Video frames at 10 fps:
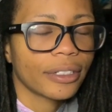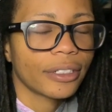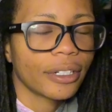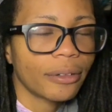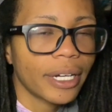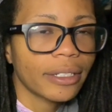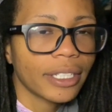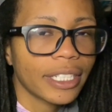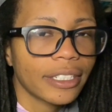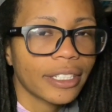Go out
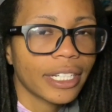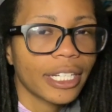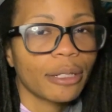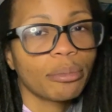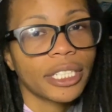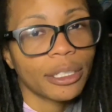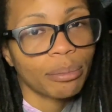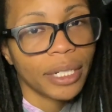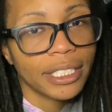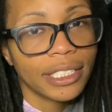there and be your
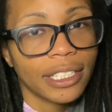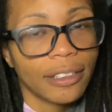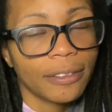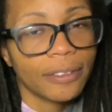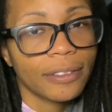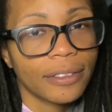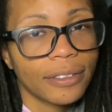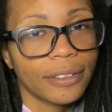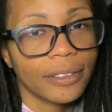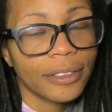best self,
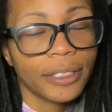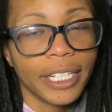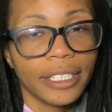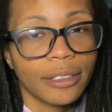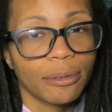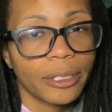okay?